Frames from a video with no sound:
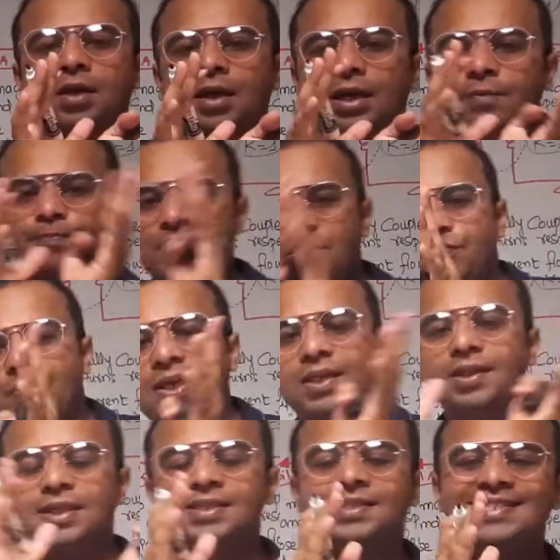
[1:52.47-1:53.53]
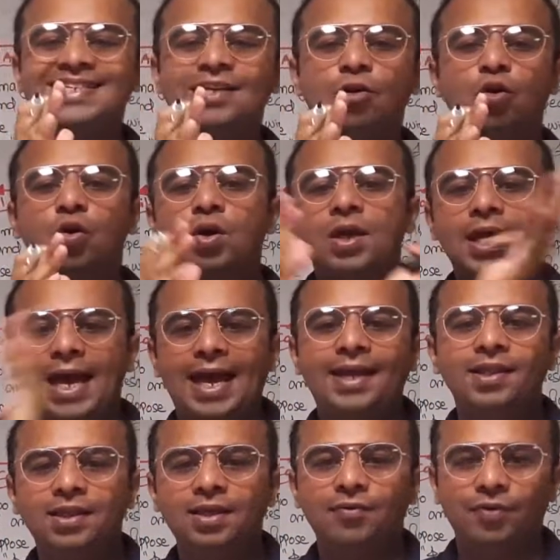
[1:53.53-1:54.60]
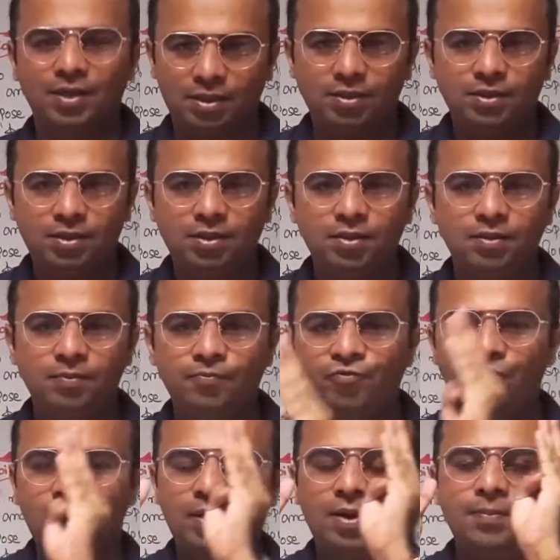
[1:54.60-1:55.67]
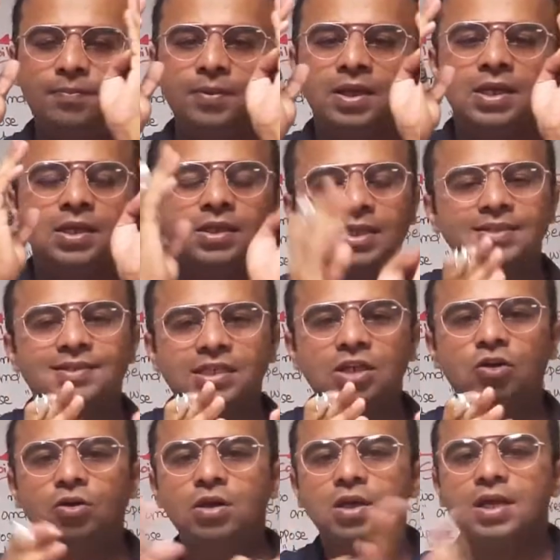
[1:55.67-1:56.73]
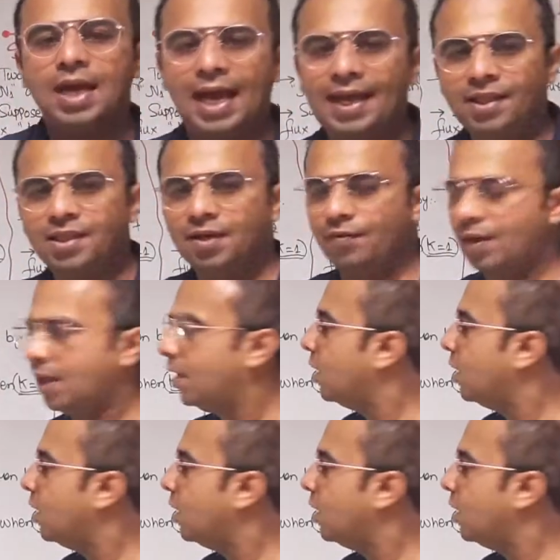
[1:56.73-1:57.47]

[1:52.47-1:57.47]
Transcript: in between the 0 and the 1, from the 0 and the 1.